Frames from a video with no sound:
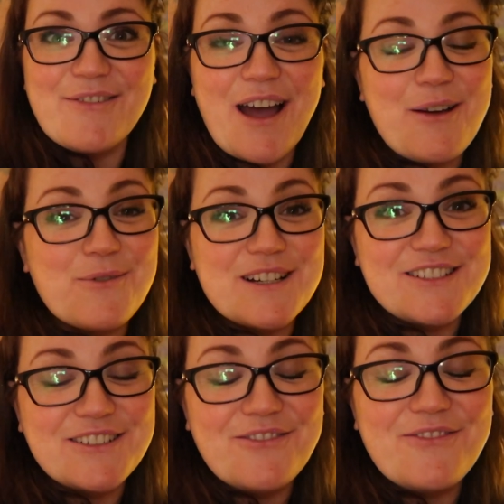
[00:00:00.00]
I wish
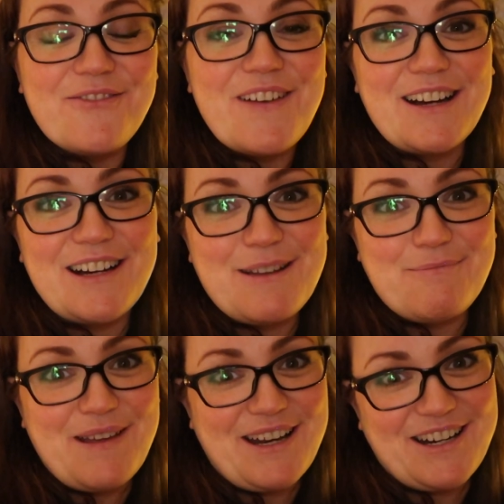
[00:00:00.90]
you a very
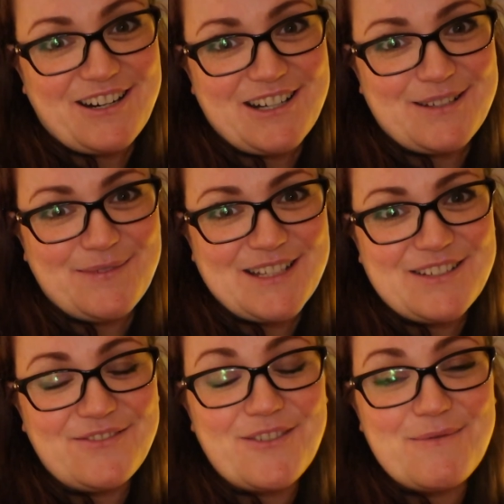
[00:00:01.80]
Merry Christmas
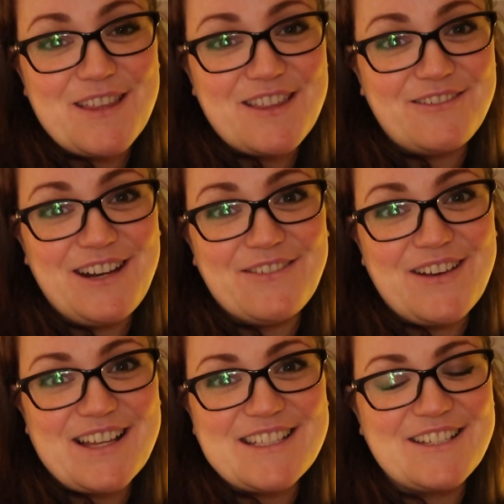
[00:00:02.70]
from the three of
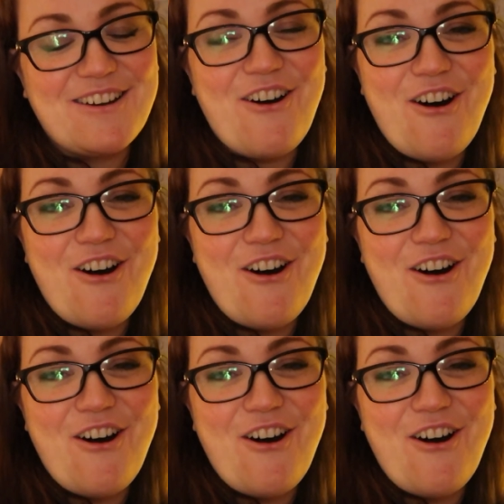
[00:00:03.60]
us to